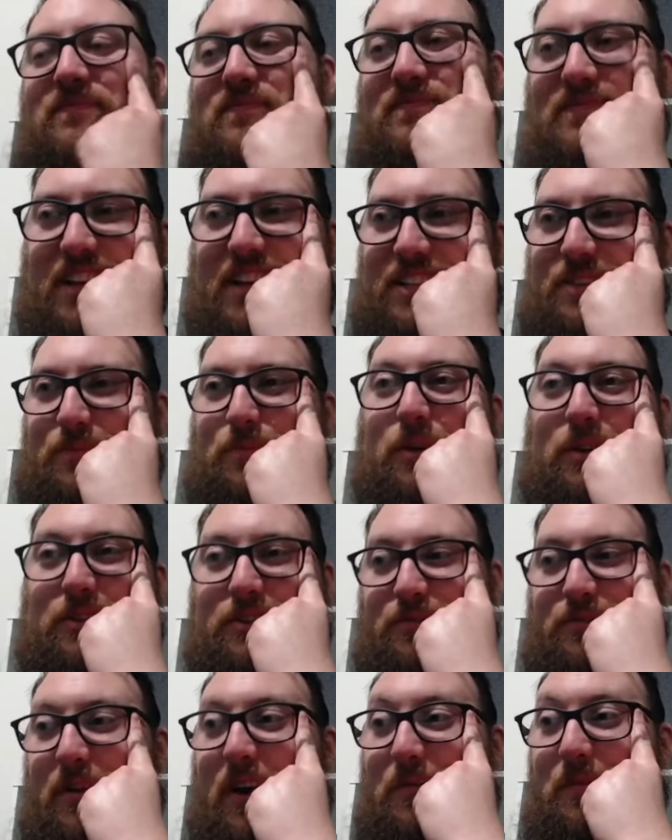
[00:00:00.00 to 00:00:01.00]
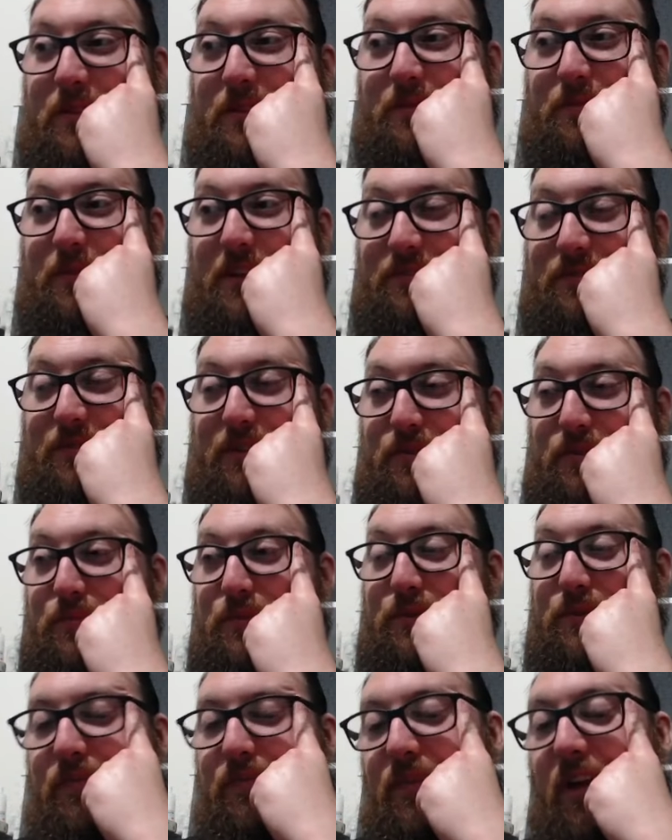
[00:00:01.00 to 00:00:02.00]
I suppose might be the best way to put
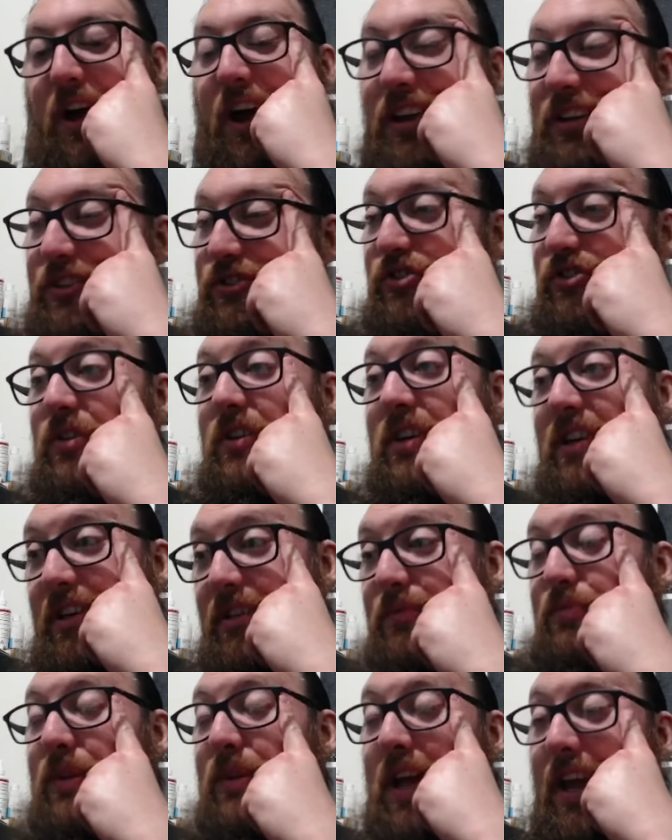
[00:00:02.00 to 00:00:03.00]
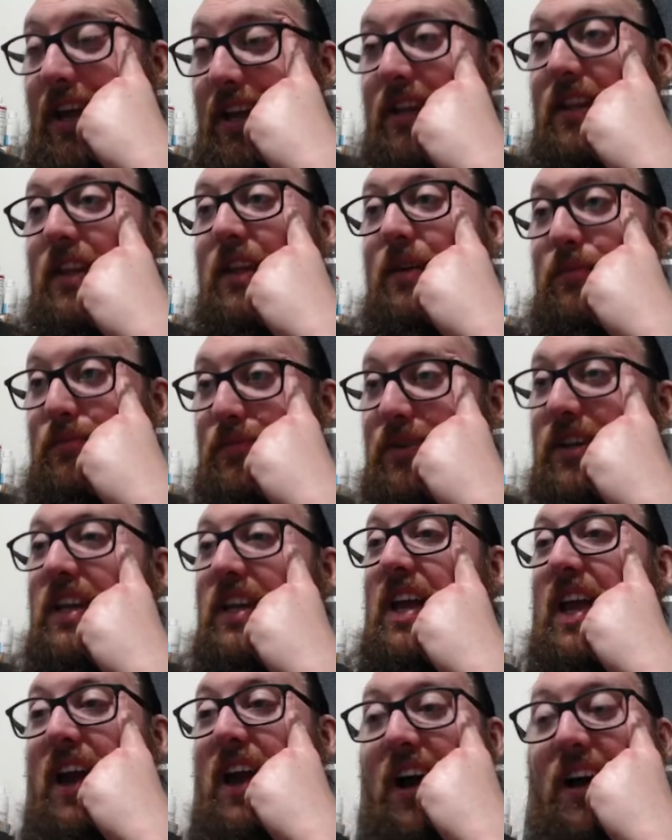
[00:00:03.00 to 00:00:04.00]
them. I enjoyed playing them, but
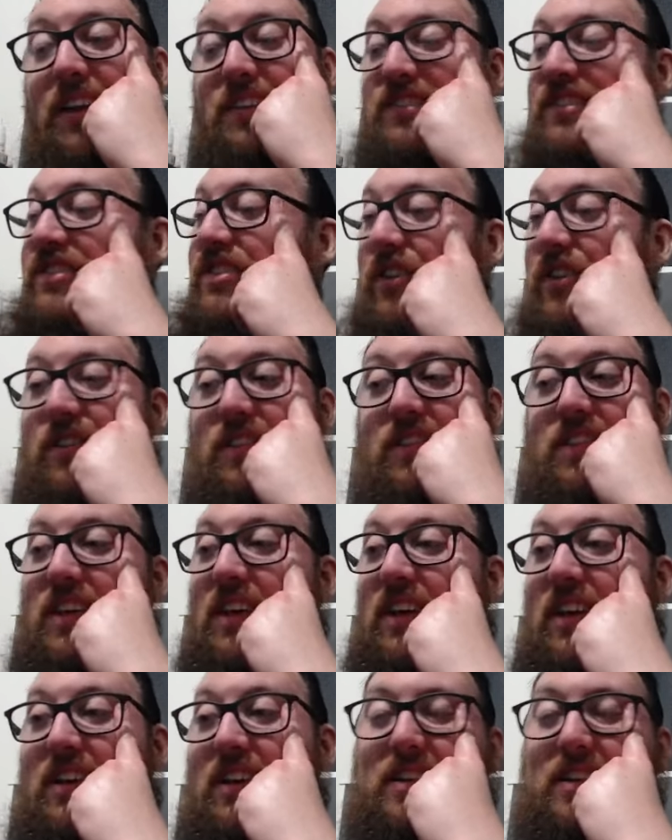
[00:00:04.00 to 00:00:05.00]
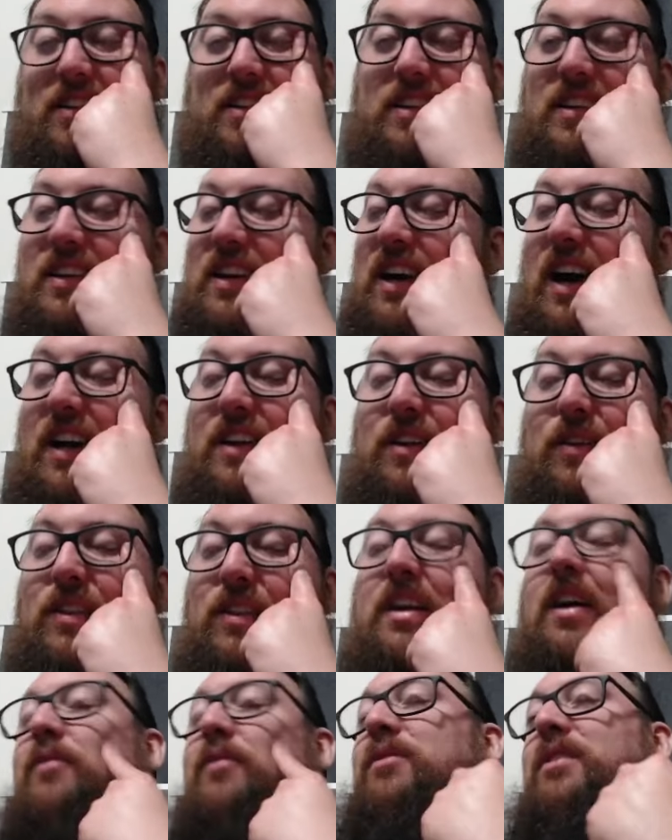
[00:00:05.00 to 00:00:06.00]
yeah, I don't think I
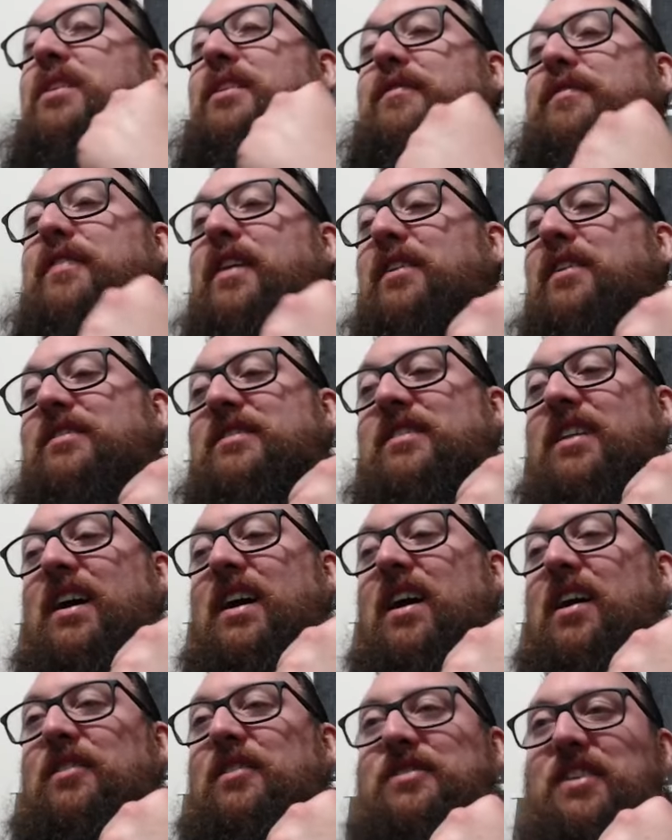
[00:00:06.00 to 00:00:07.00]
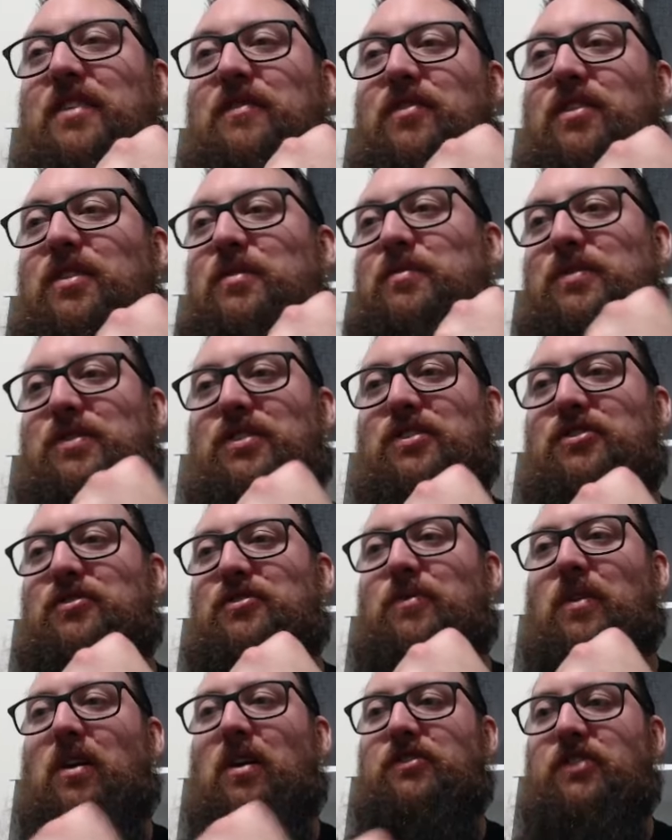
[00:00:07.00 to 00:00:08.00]
really felt like I was ever in a position
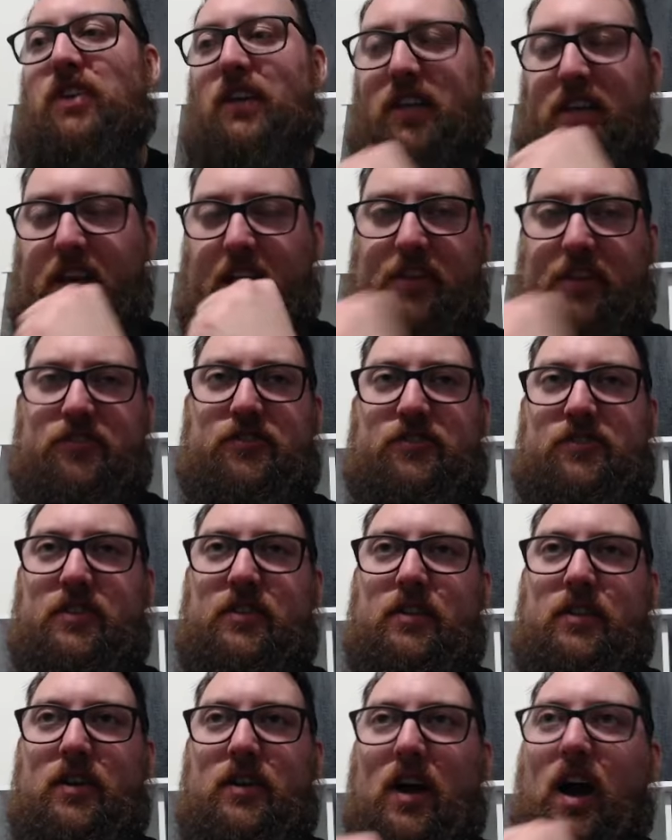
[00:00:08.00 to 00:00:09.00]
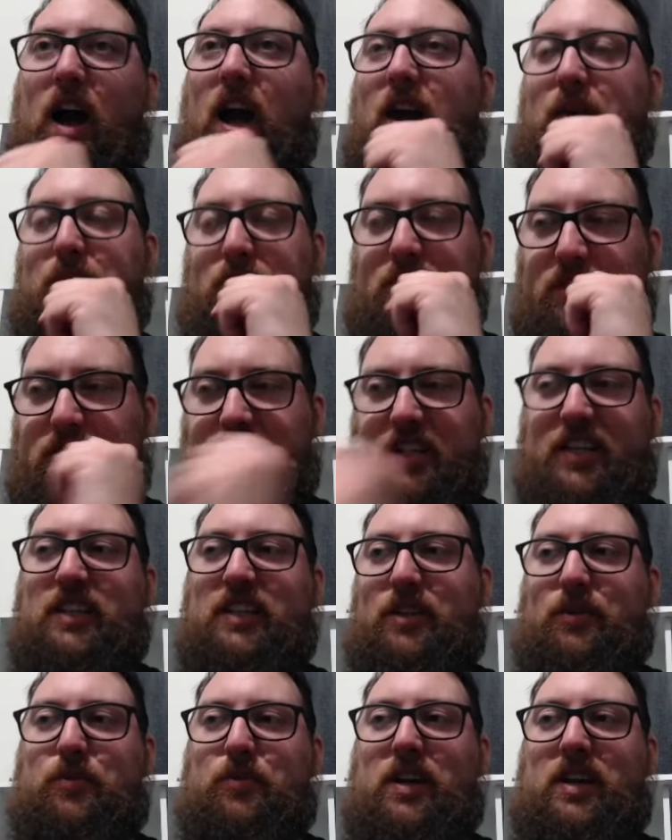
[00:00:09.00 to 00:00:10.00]
where I was like, yes, I am clearly
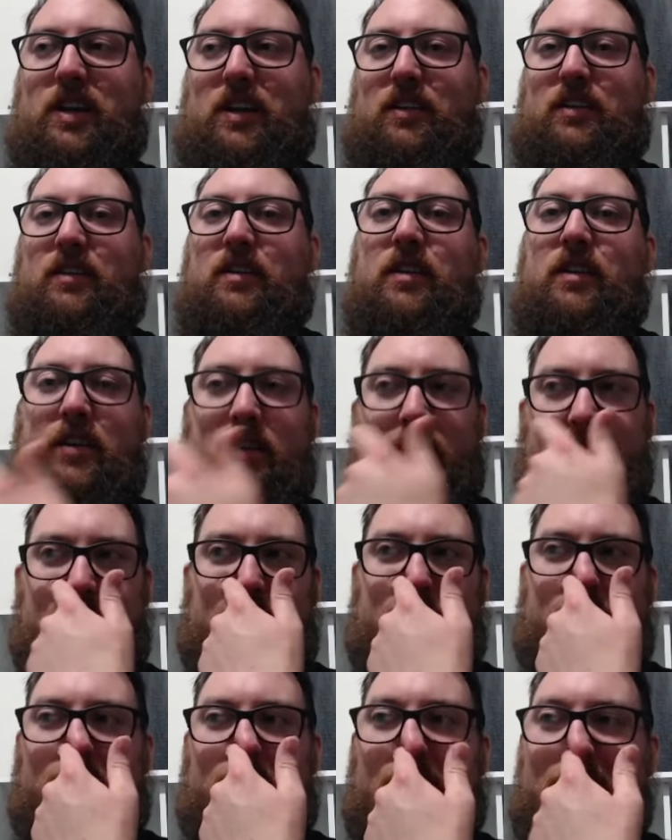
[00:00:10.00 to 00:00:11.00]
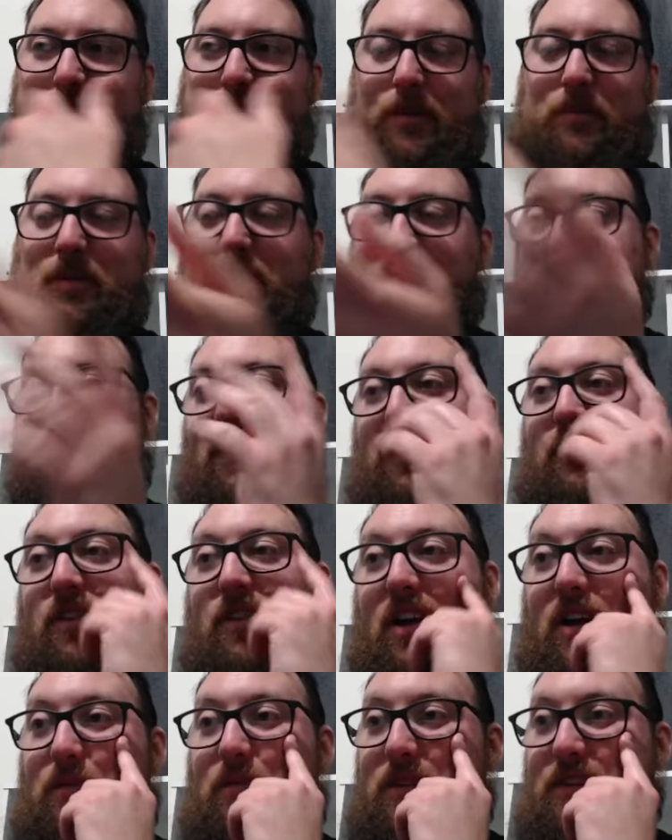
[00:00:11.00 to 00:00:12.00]
winning like some of these other
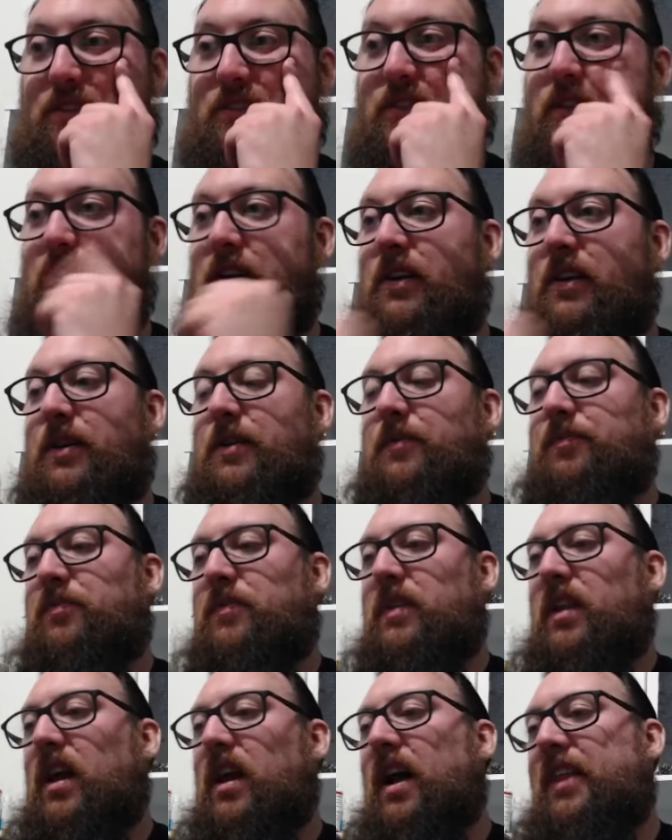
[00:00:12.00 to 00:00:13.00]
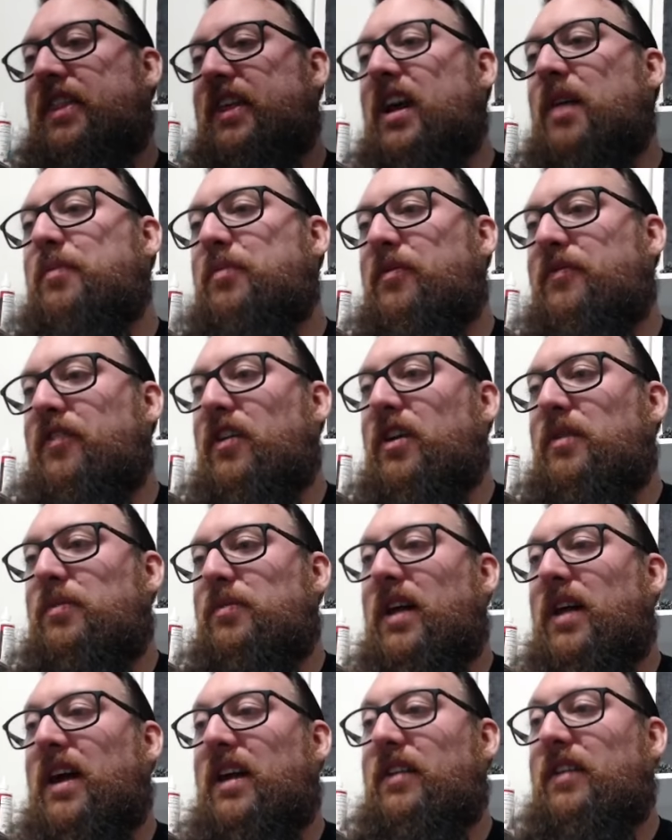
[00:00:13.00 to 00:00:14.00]
armies. I think I'd prefer to play
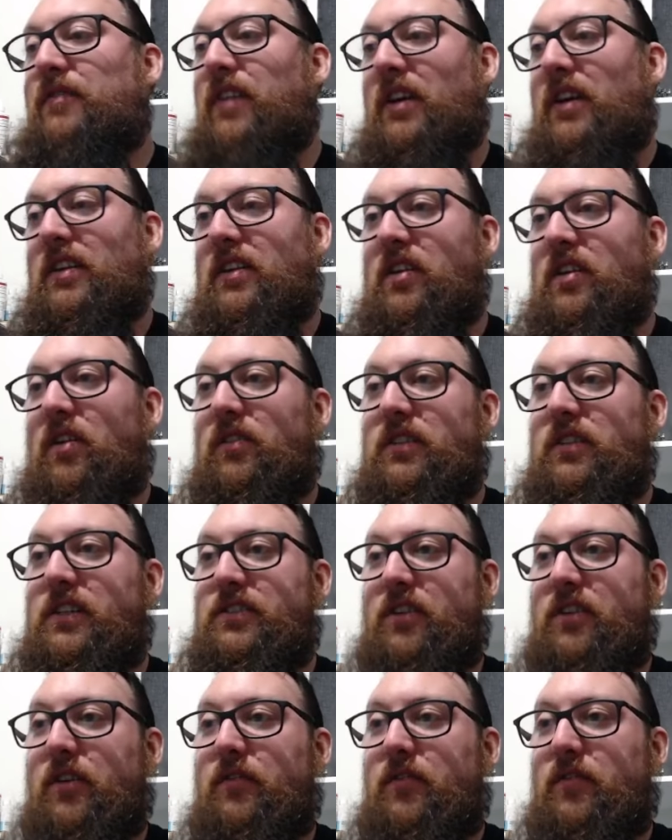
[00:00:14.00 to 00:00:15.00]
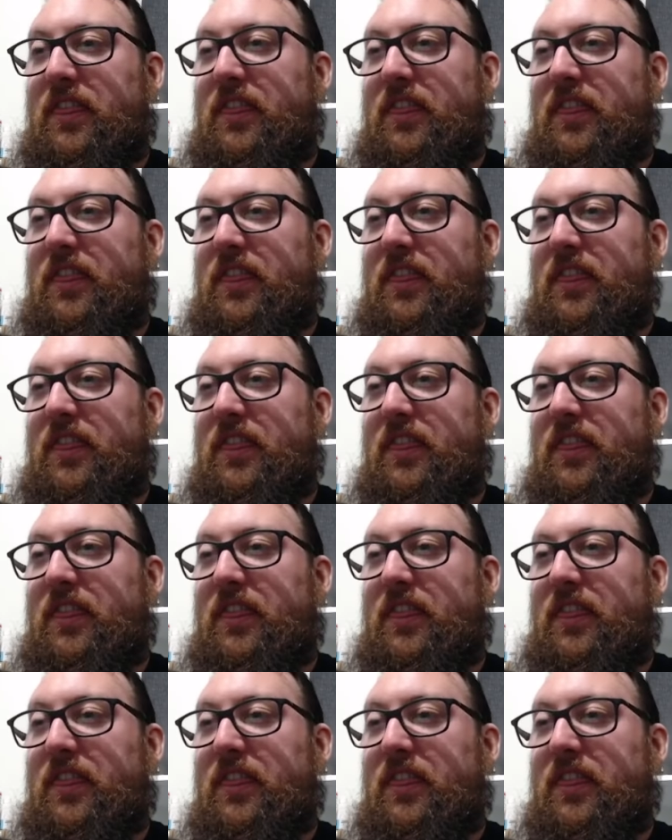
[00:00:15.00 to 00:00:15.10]
Infected Colonies over them.